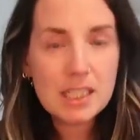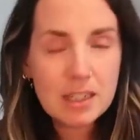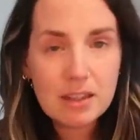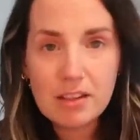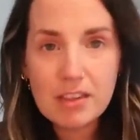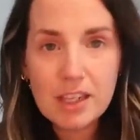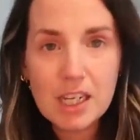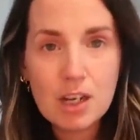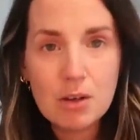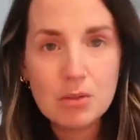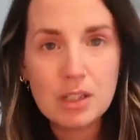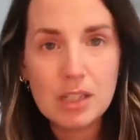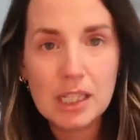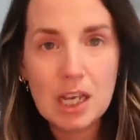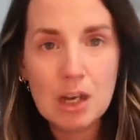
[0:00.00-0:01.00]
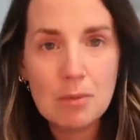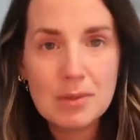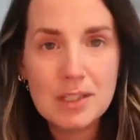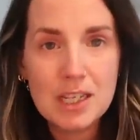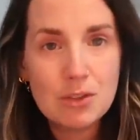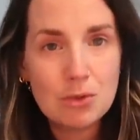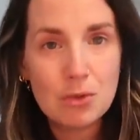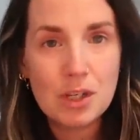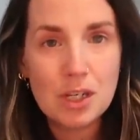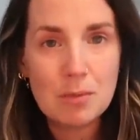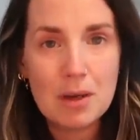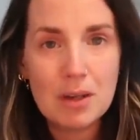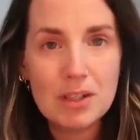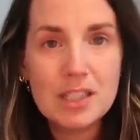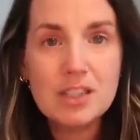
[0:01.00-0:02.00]
didn't think I was gonna get upset talking
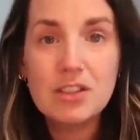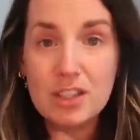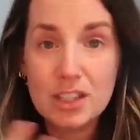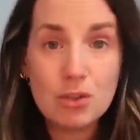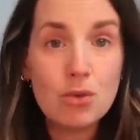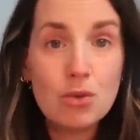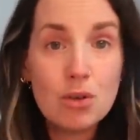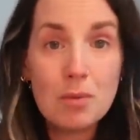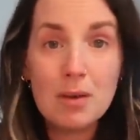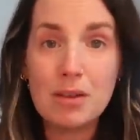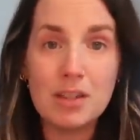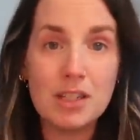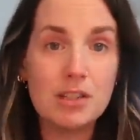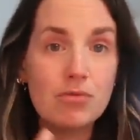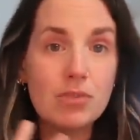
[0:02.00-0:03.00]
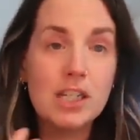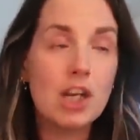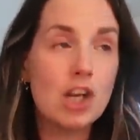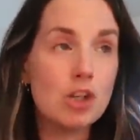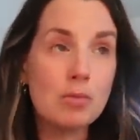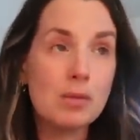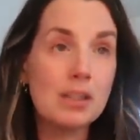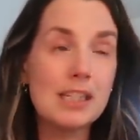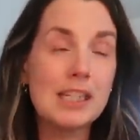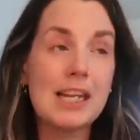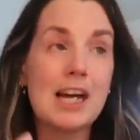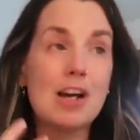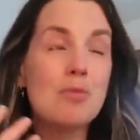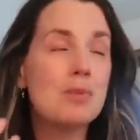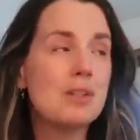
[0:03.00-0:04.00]
about this because I talk about this really openly now,